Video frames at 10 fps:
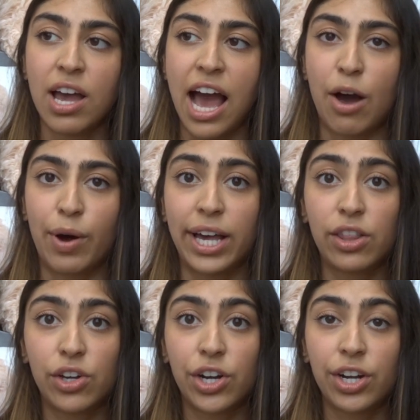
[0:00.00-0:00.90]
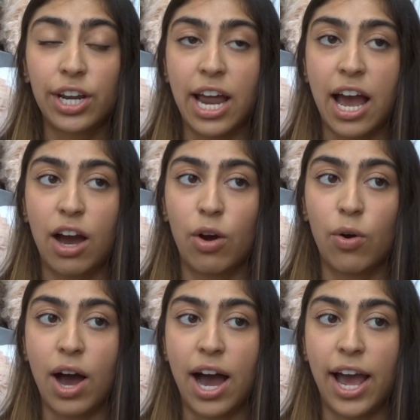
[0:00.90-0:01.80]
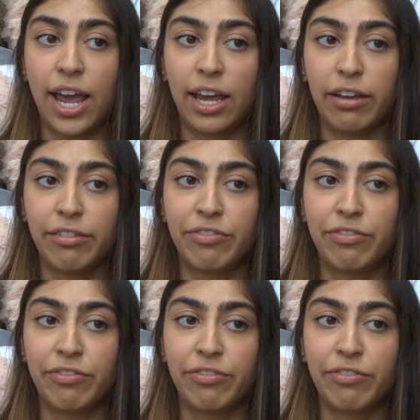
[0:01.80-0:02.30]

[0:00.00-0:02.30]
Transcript: how I learn and how I